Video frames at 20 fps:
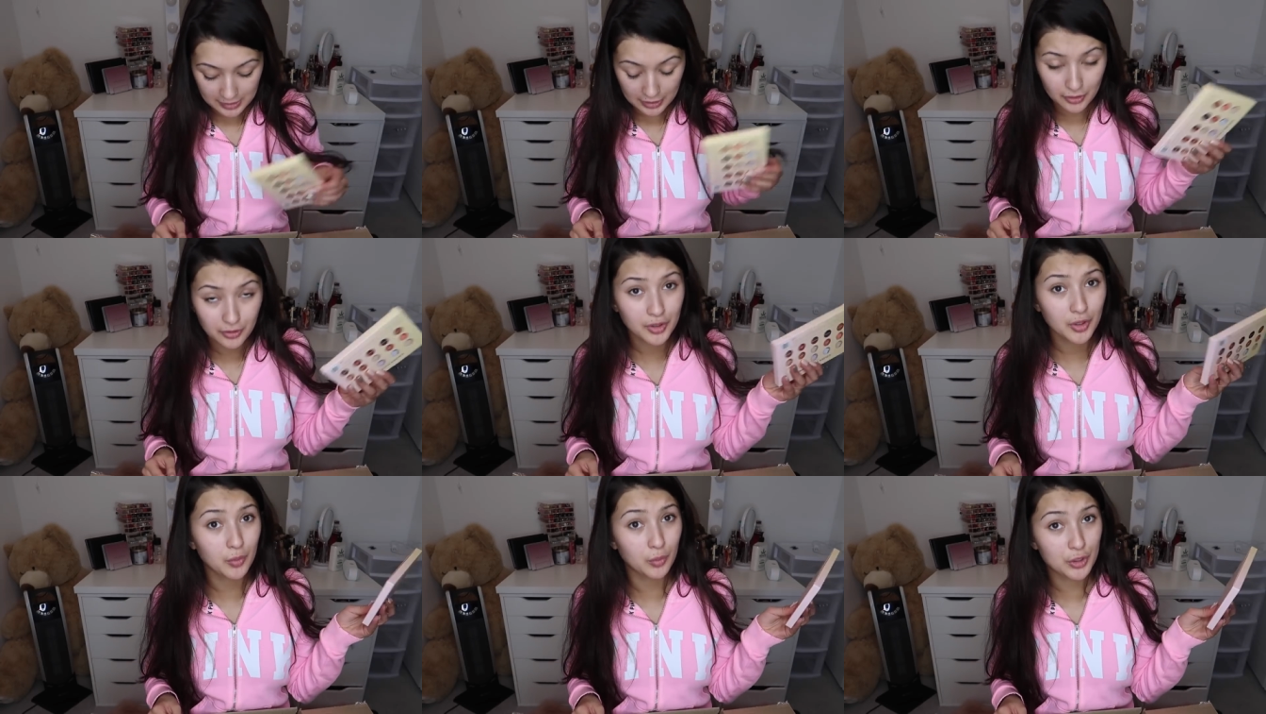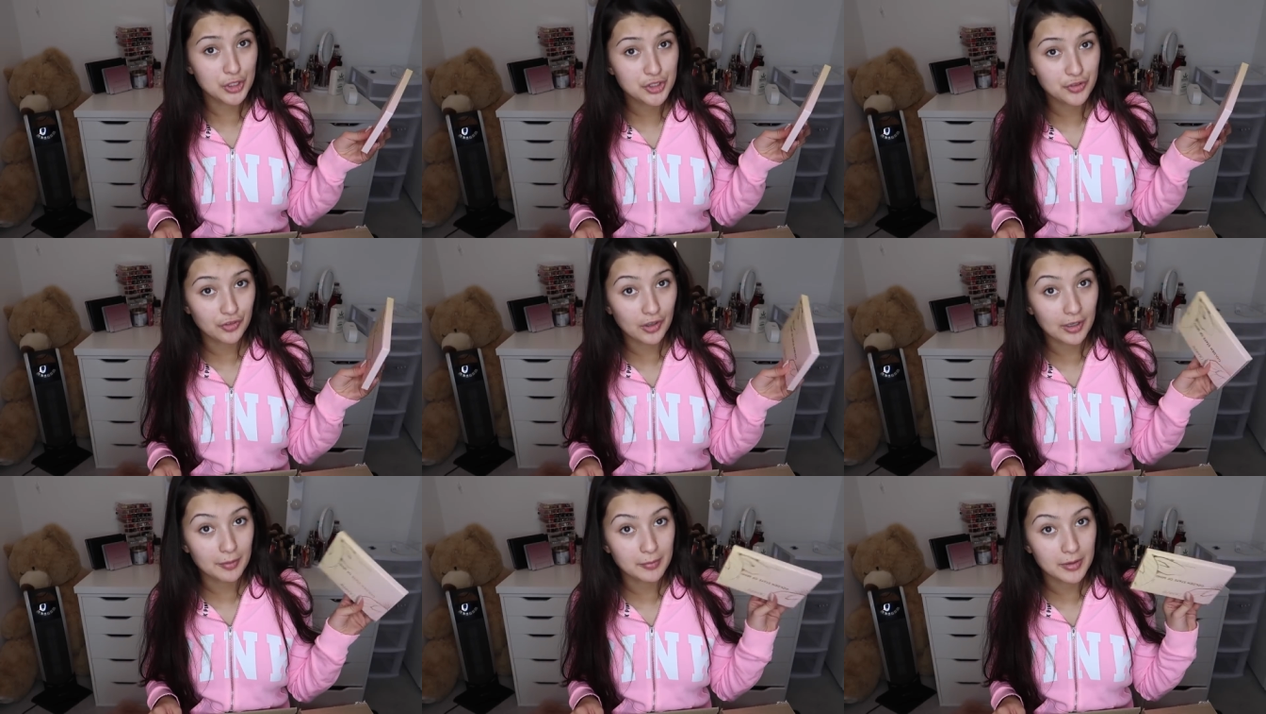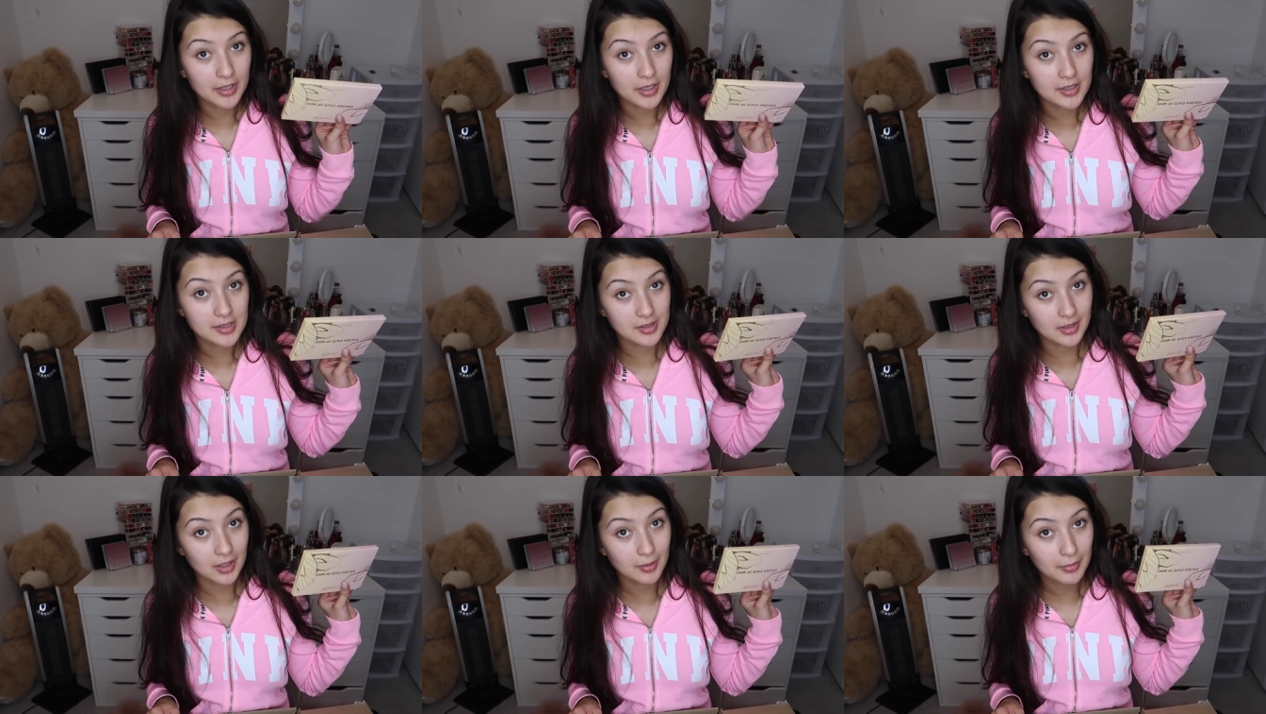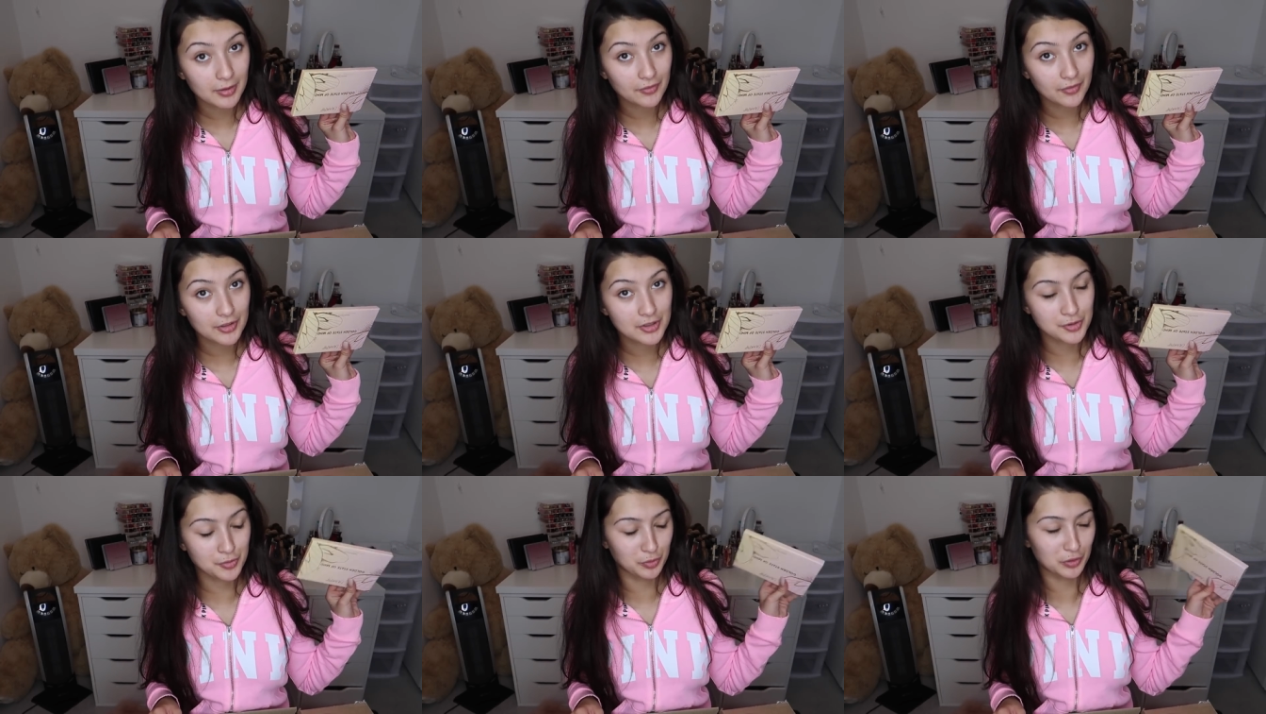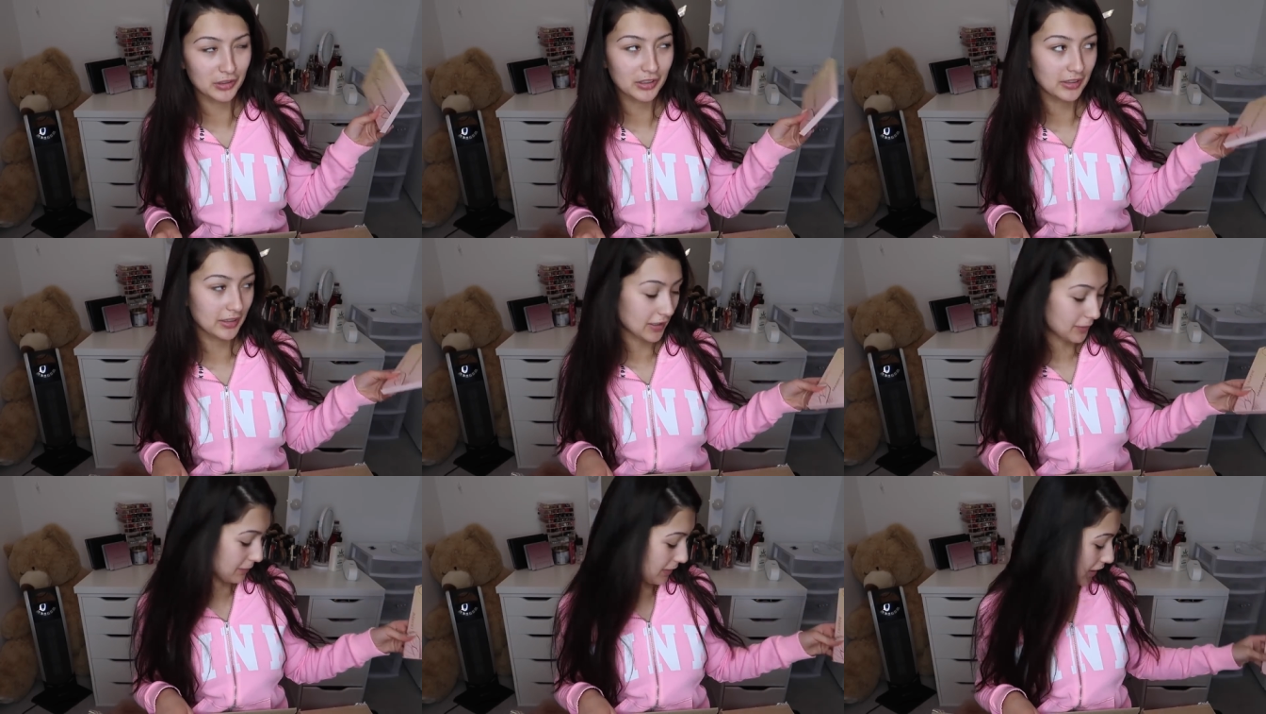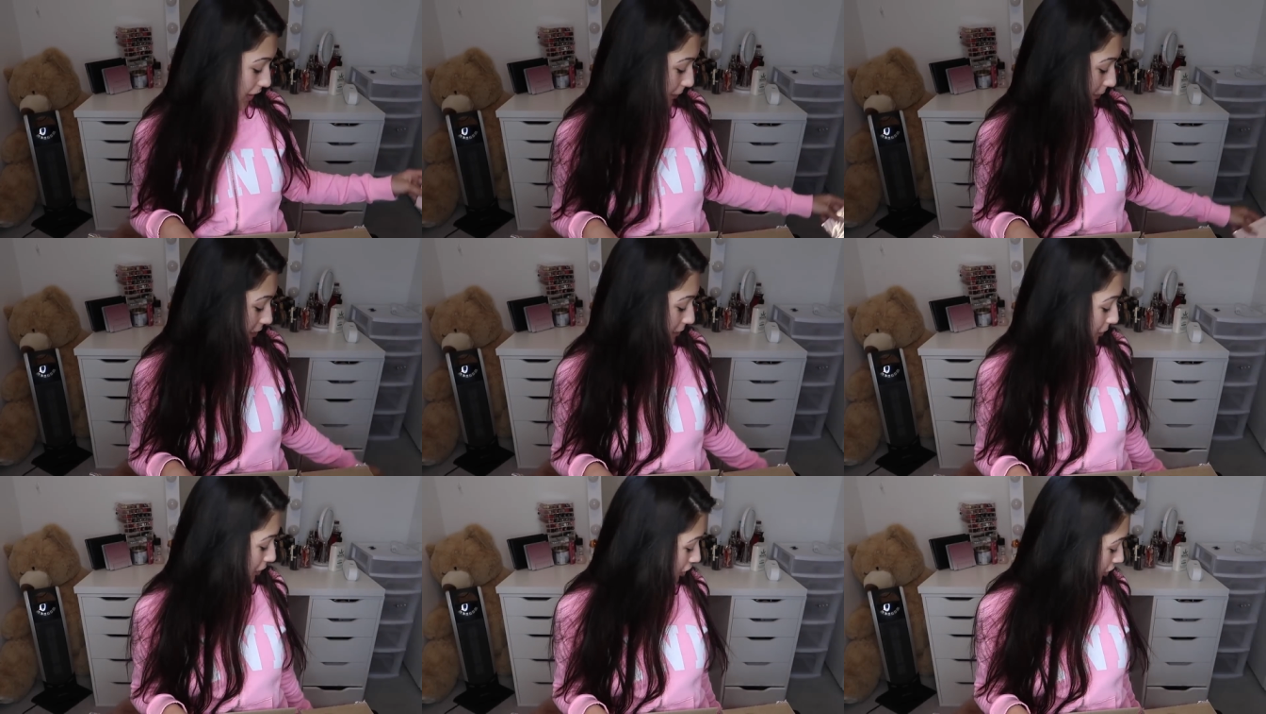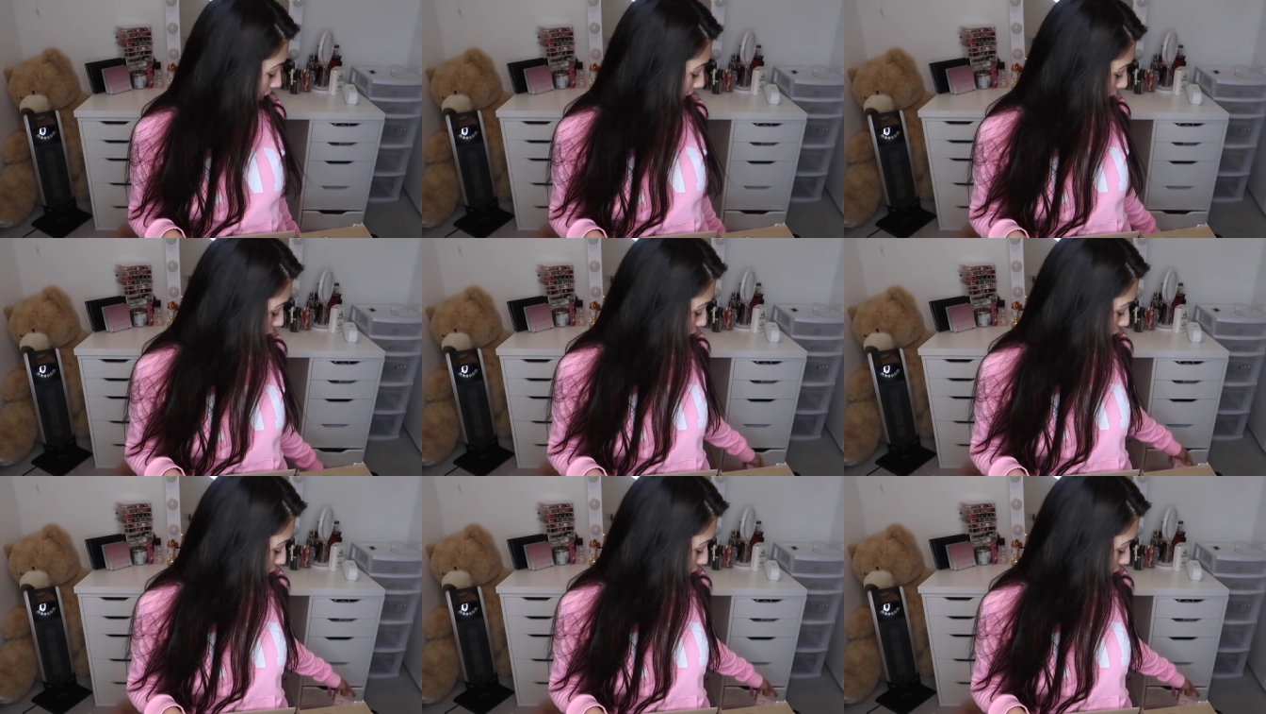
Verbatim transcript: I don't know which friend because none of my friends really like makeup as much as I